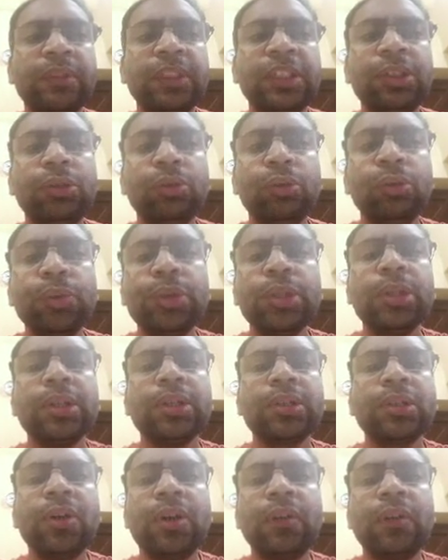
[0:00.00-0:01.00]
the
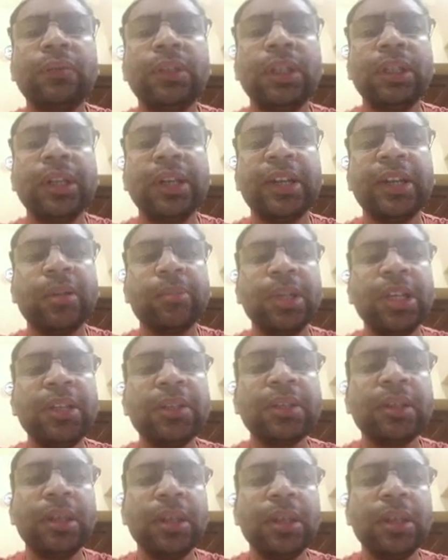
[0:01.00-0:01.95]
users of the database